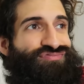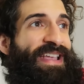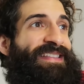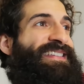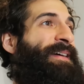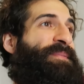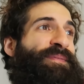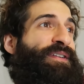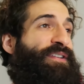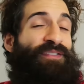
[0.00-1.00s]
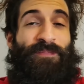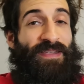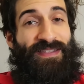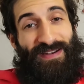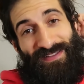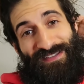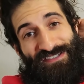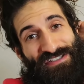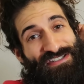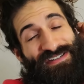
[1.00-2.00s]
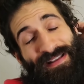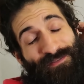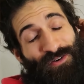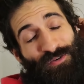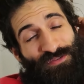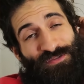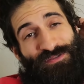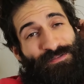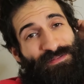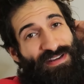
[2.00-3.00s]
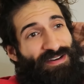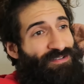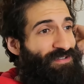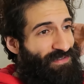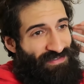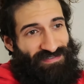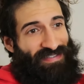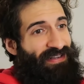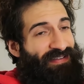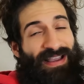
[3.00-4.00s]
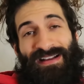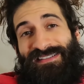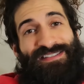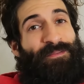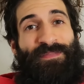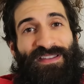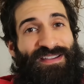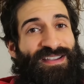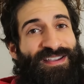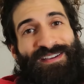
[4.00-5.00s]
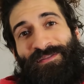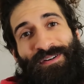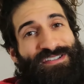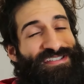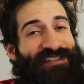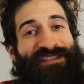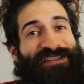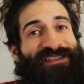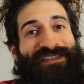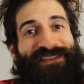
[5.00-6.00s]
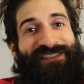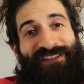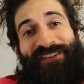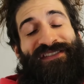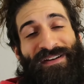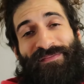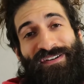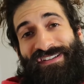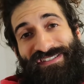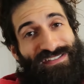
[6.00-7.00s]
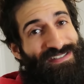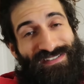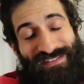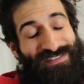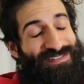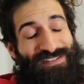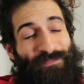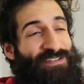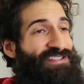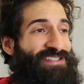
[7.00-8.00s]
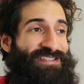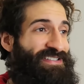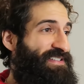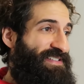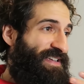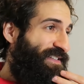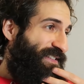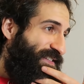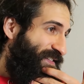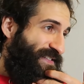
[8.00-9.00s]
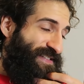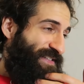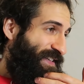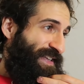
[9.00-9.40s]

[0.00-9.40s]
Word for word: 10 times funnier than me and I think she should have her own YouTube channel, TikTok, something where she just shares how funny she is because some of the shit she says is